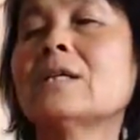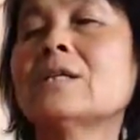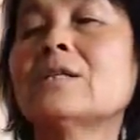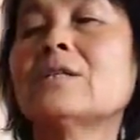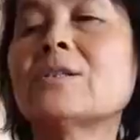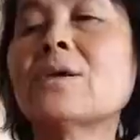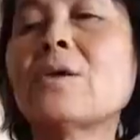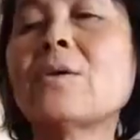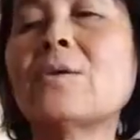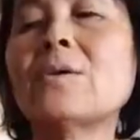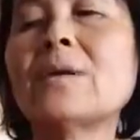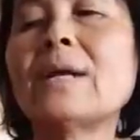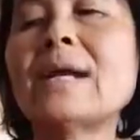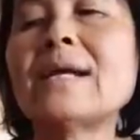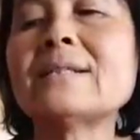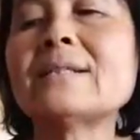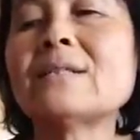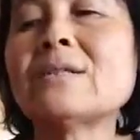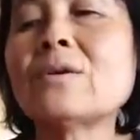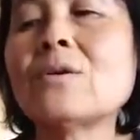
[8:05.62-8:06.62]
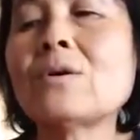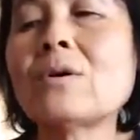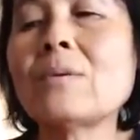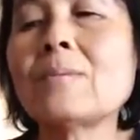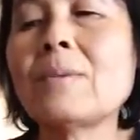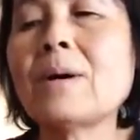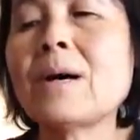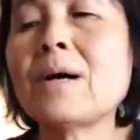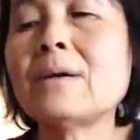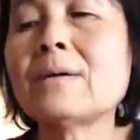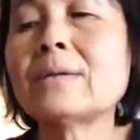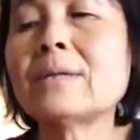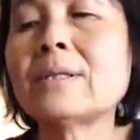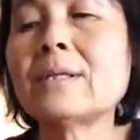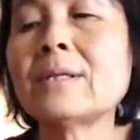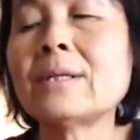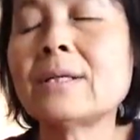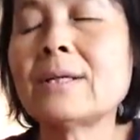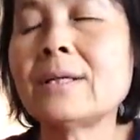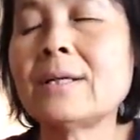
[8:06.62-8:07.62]
So let's talk about
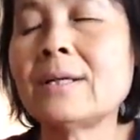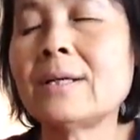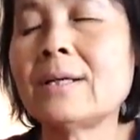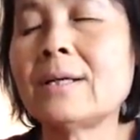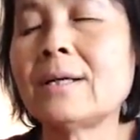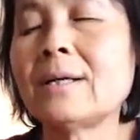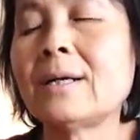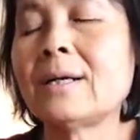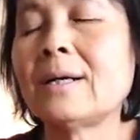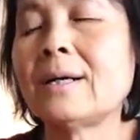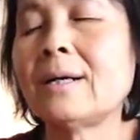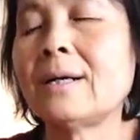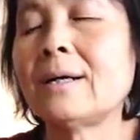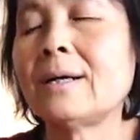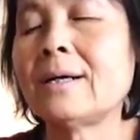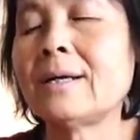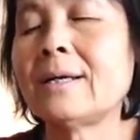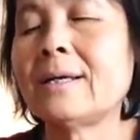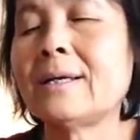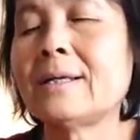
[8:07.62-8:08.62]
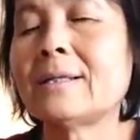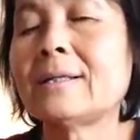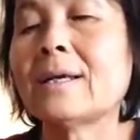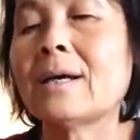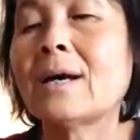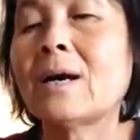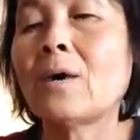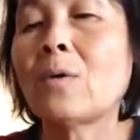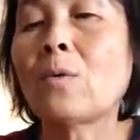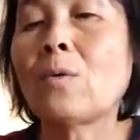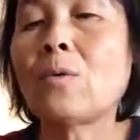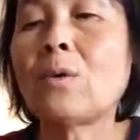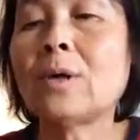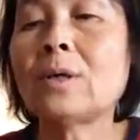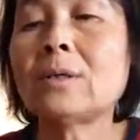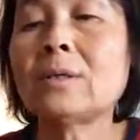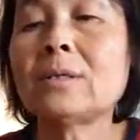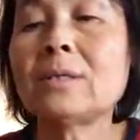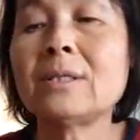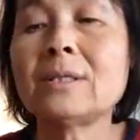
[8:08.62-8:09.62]
it. Uh, it.
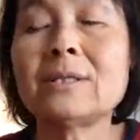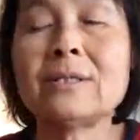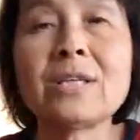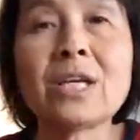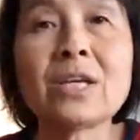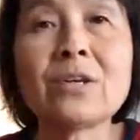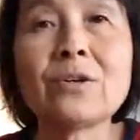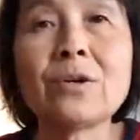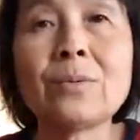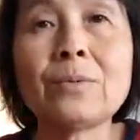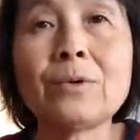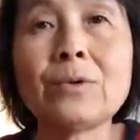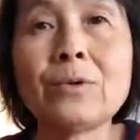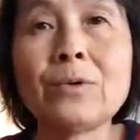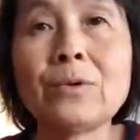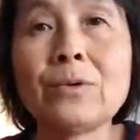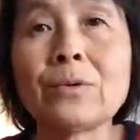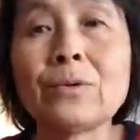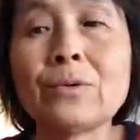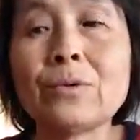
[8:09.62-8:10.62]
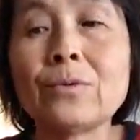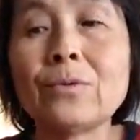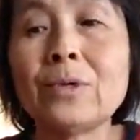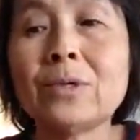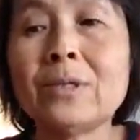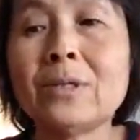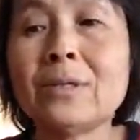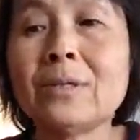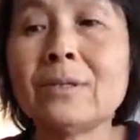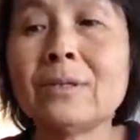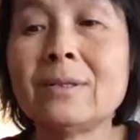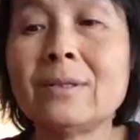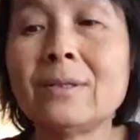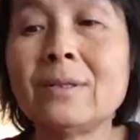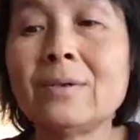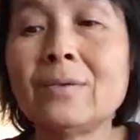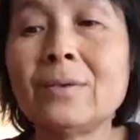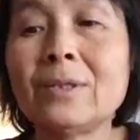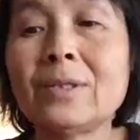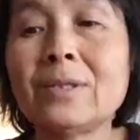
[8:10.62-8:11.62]
What did Jacob do? What did
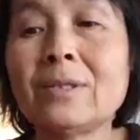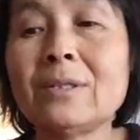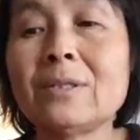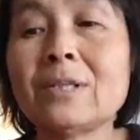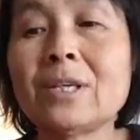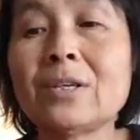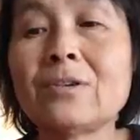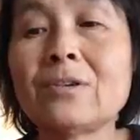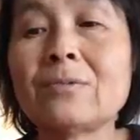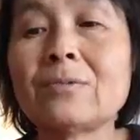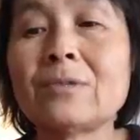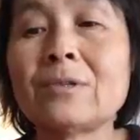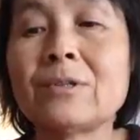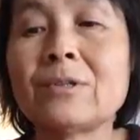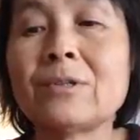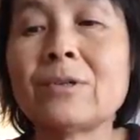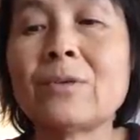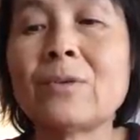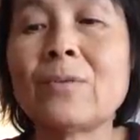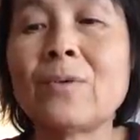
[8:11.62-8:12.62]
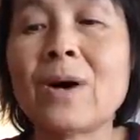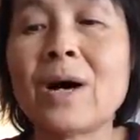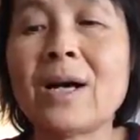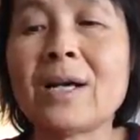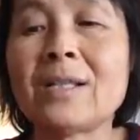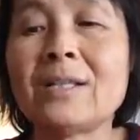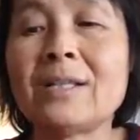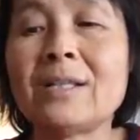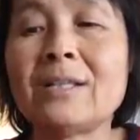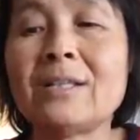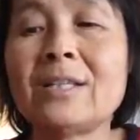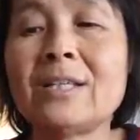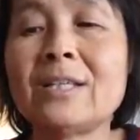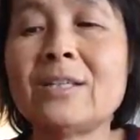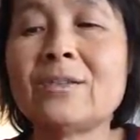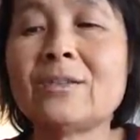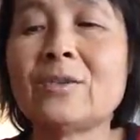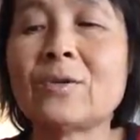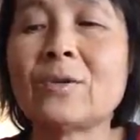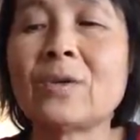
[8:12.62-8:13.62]
what did Jacob cook? Why did
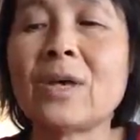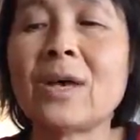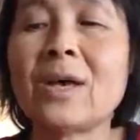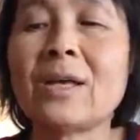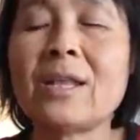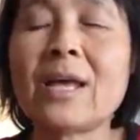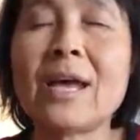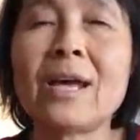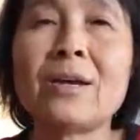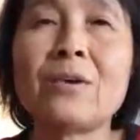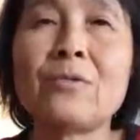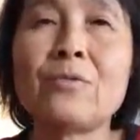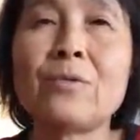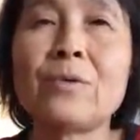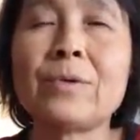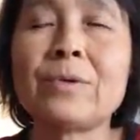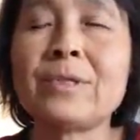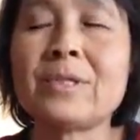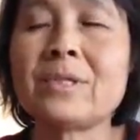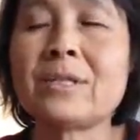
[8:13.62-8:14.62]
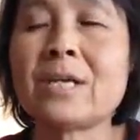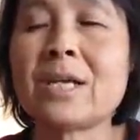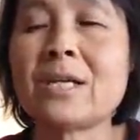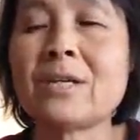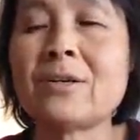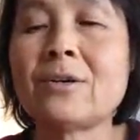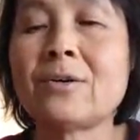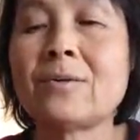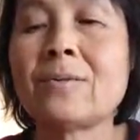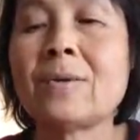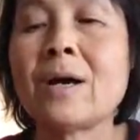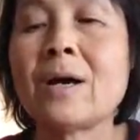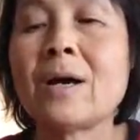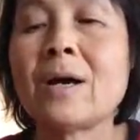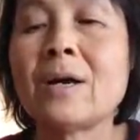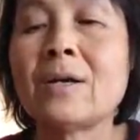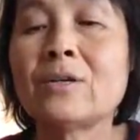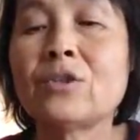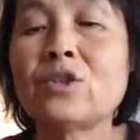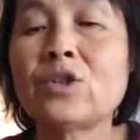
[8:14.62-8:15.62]
Esau get angry with Jacob?
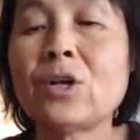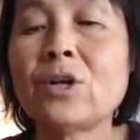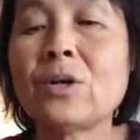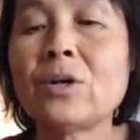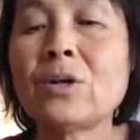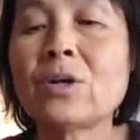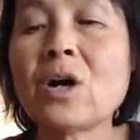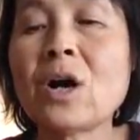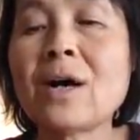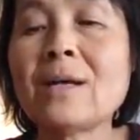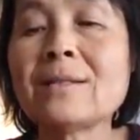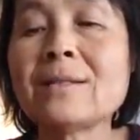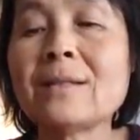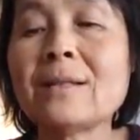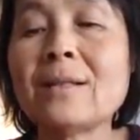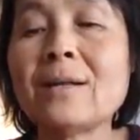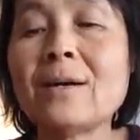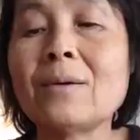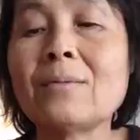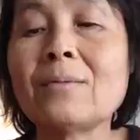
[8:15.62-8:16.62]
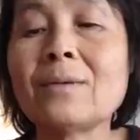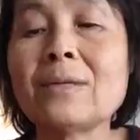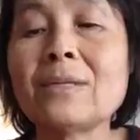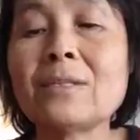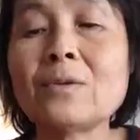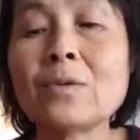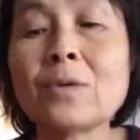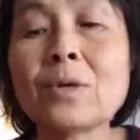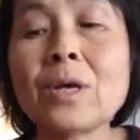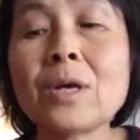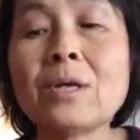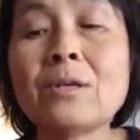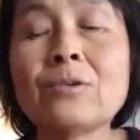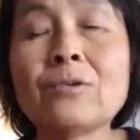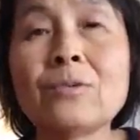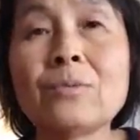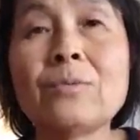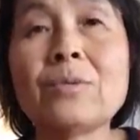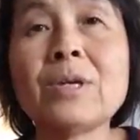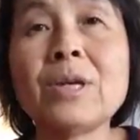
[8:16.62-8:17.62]
Share God's love. It's okay
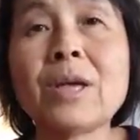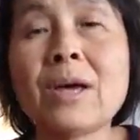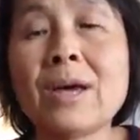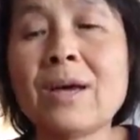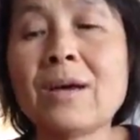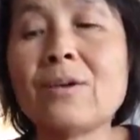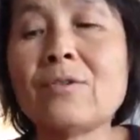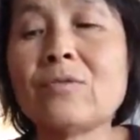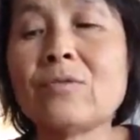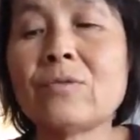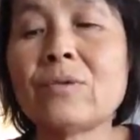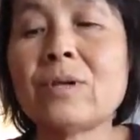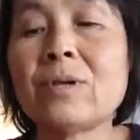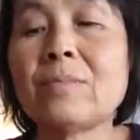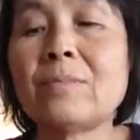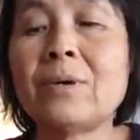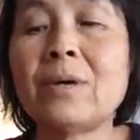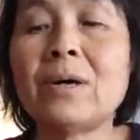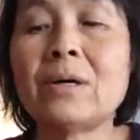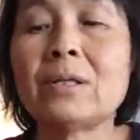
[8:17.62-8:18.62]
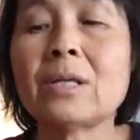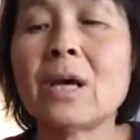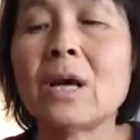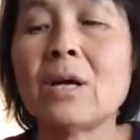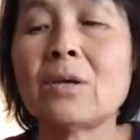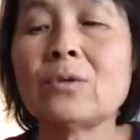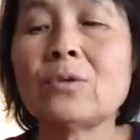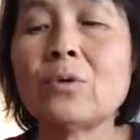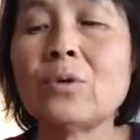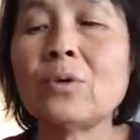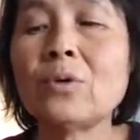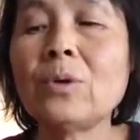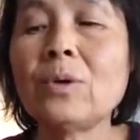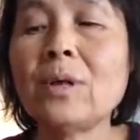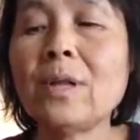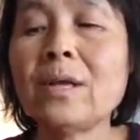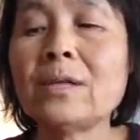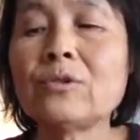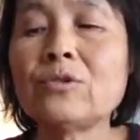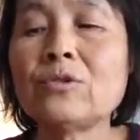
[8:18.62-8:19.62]
to be angry, but don't
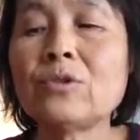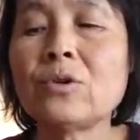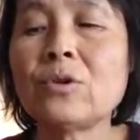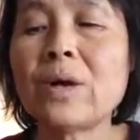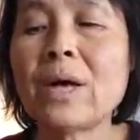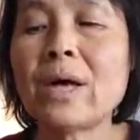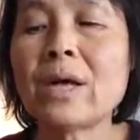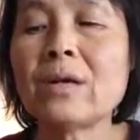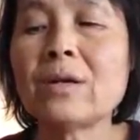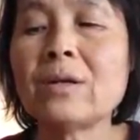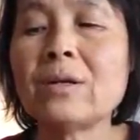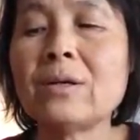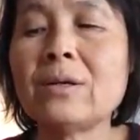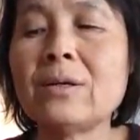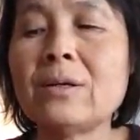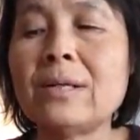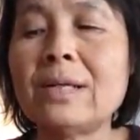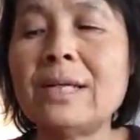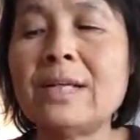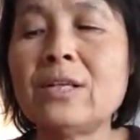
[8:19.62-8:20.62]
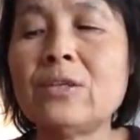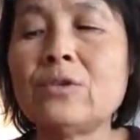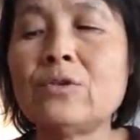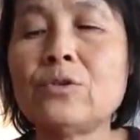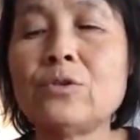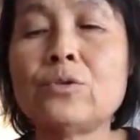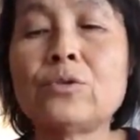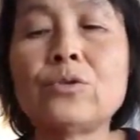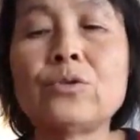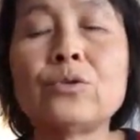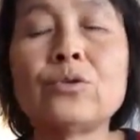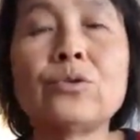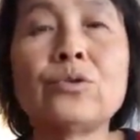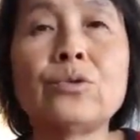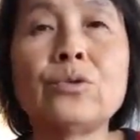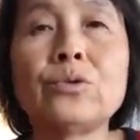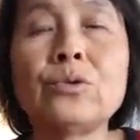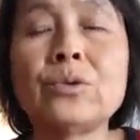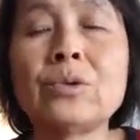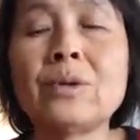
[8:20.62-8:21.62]
let your anger lead you to
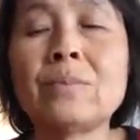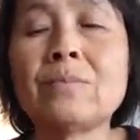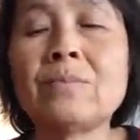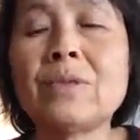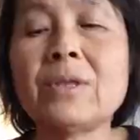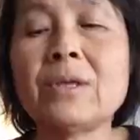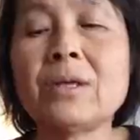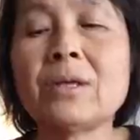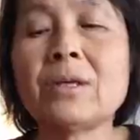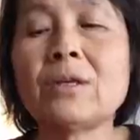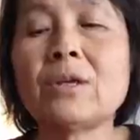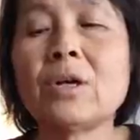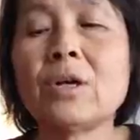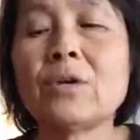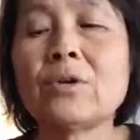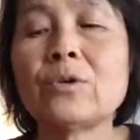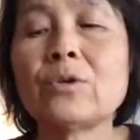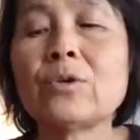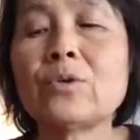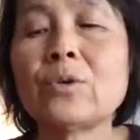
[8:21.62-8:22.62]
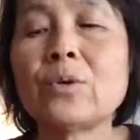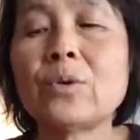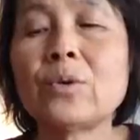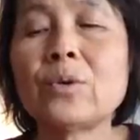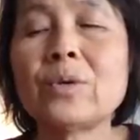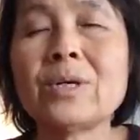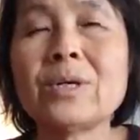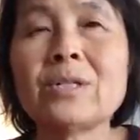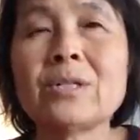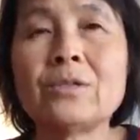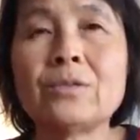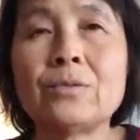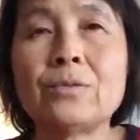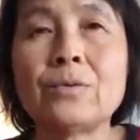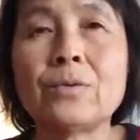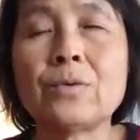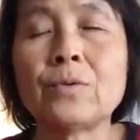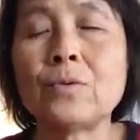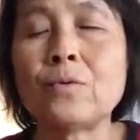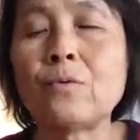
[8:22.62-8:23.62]
do something you know is
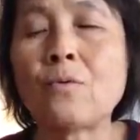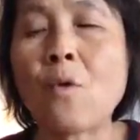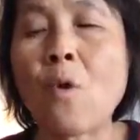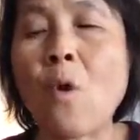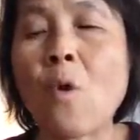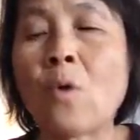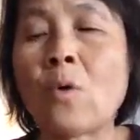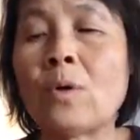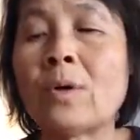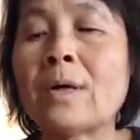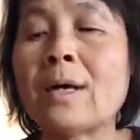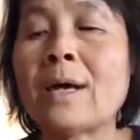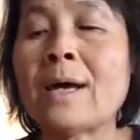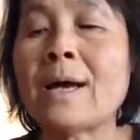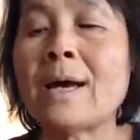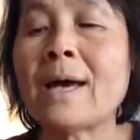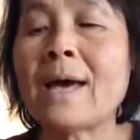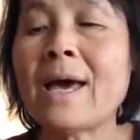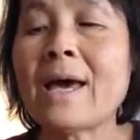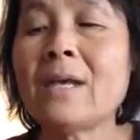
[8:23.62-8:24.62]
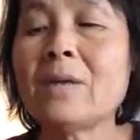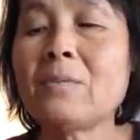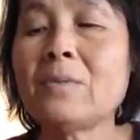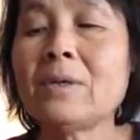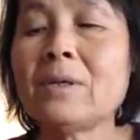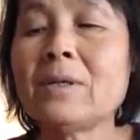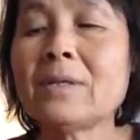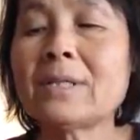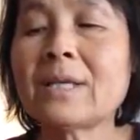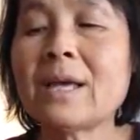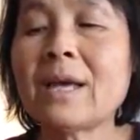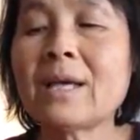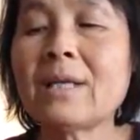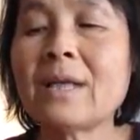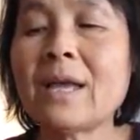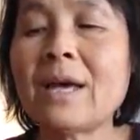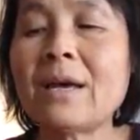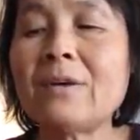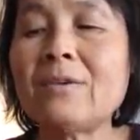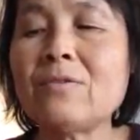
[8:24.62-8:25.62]
wrong. Animals get
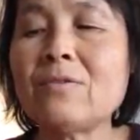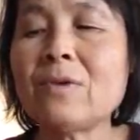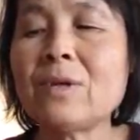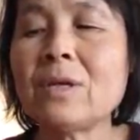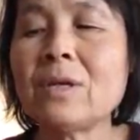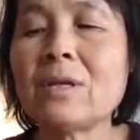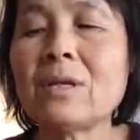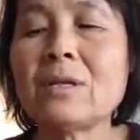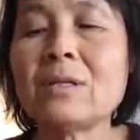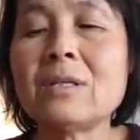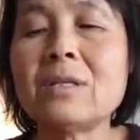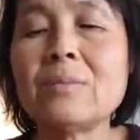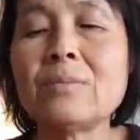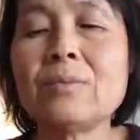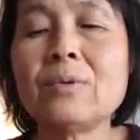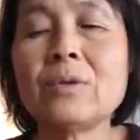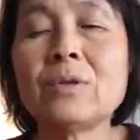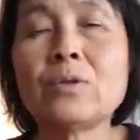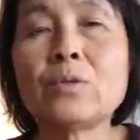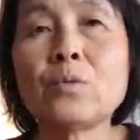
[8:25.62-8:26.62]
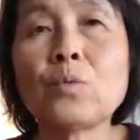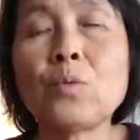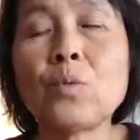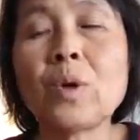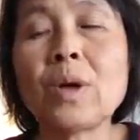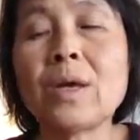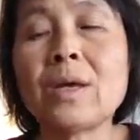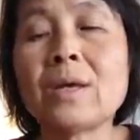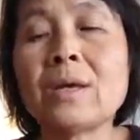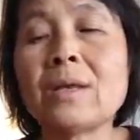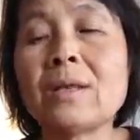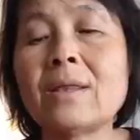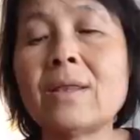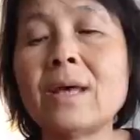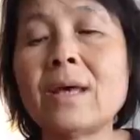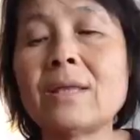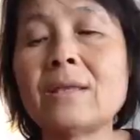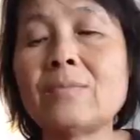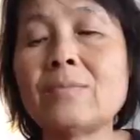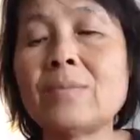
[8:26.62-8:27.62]
angry in a different way
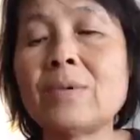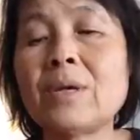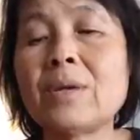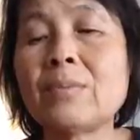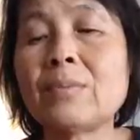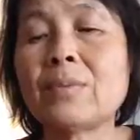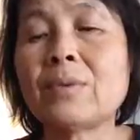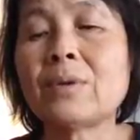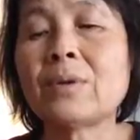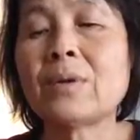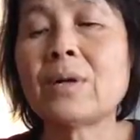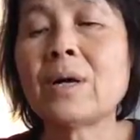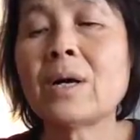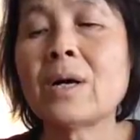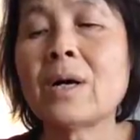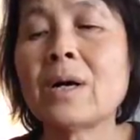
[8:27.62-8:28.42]
than people,